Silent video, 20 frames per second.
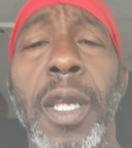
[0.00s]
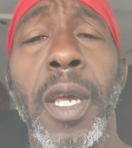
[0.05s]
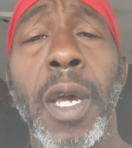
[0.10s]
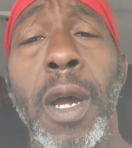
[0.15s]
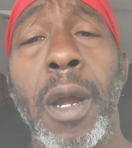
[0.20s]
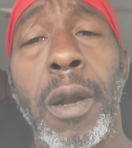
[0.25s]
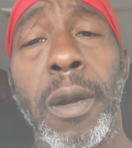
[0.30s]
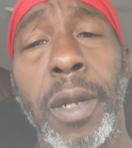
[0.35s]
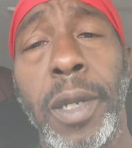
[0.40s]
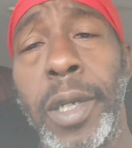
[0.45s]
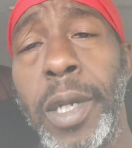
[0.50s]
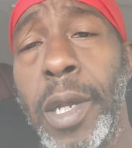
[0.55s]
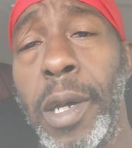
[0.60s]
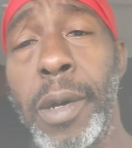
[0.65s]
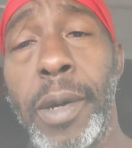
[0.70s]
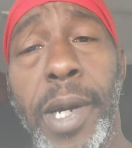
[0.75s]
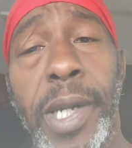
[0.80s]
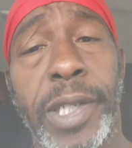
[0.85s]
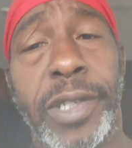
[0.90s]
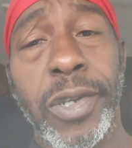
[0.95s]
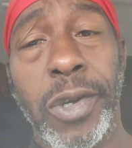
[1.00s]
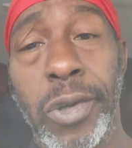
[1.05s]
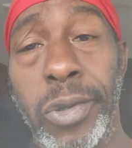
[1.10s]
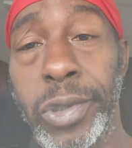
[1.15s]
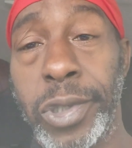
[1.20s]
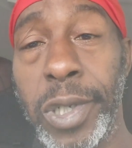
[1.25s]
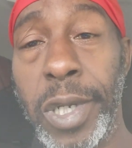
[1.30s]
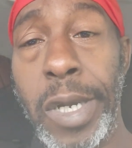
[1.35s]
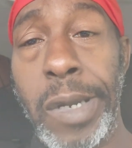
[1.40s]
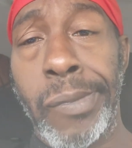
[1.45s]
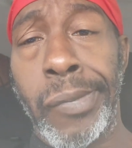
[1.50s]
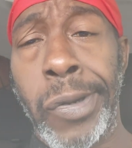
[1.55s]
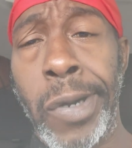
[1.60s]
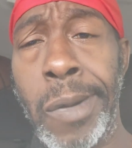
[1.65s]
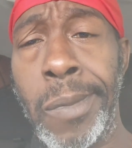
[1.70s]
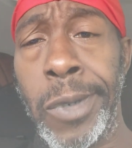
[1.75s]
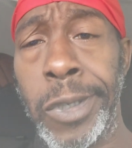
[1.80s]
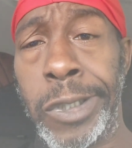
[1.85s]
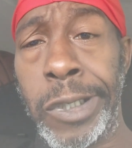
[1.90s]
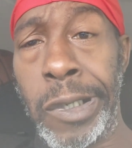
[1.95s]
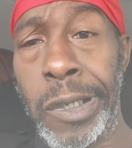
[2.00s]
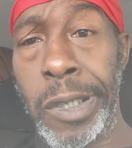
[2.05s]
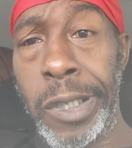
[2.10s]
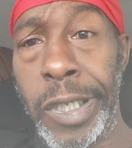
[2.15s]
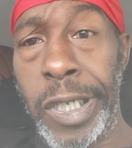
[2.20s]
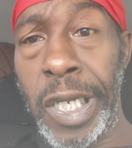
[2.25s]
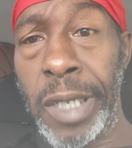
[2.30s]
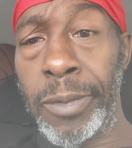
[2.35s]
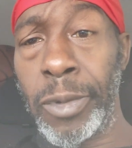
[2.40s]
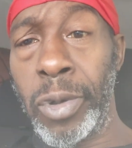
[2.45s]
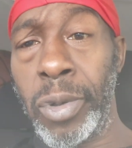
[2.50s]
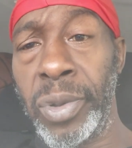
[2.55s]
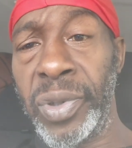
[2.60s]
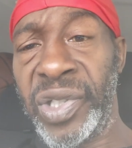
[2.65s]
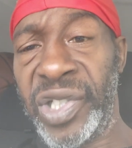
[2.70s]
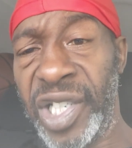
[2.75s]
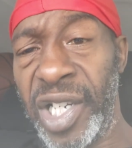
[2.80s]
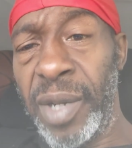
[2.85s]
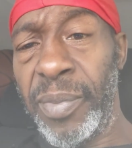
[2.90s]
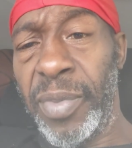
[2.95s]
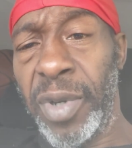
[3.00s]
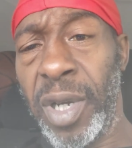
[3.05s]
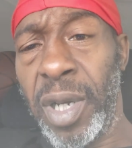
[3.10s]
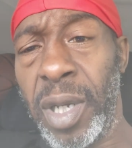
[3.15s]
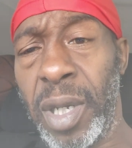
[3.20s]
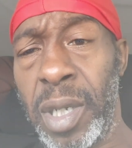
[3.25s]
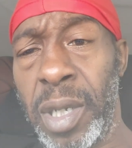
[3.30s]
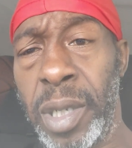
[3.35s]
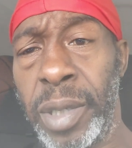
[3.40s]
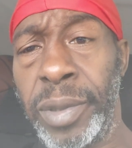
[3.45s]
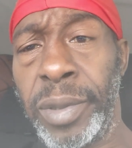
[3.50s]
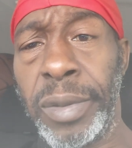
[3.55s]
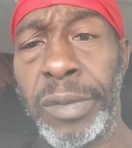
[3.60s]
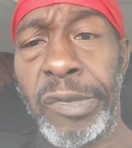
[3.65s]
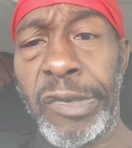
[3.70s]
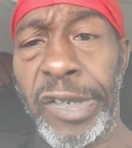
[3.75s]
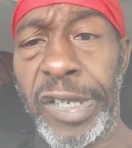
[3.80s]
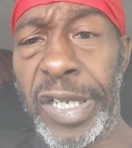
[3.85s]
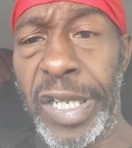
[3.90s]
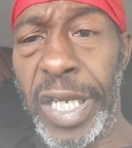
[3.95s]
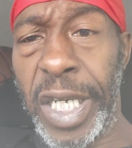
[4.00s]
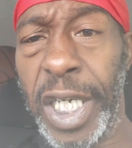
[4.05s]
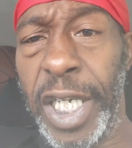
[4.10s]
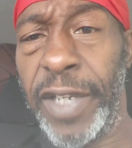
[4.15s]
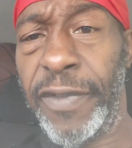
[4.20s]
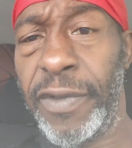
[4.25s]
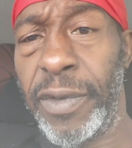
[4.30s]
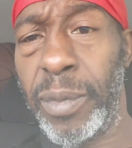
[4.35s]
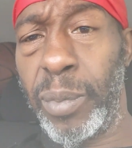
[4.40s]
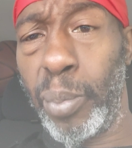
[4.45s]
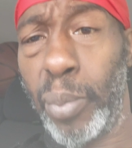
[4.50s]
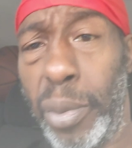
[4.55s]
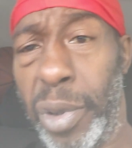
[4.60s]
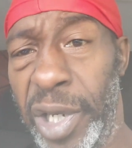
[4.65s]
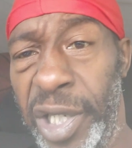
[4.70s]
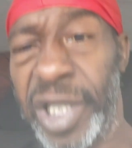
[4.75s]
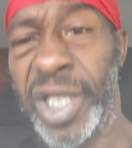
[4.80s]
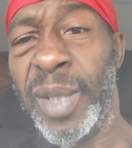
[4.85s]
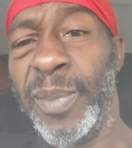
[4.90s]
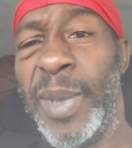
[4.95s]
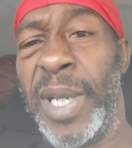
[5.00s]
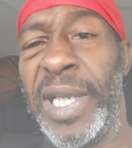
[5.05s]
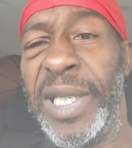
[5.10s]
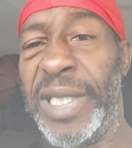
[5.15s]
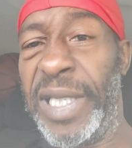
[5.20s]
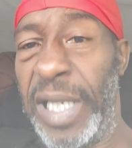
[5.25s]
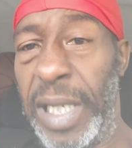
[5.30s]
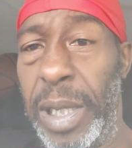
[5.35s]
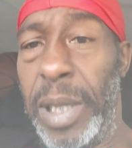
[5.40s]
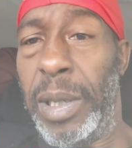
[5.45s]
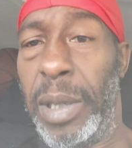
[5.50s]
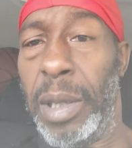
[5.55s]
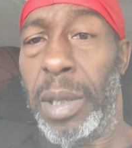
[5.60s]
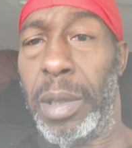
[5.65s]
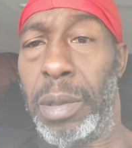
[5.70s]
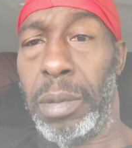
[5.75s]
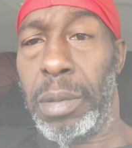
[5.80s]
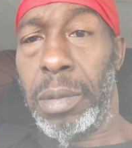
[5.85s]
Y'all already know. I told y'all. I promise y'all that I'm gonna jump on without even brushing my teeth.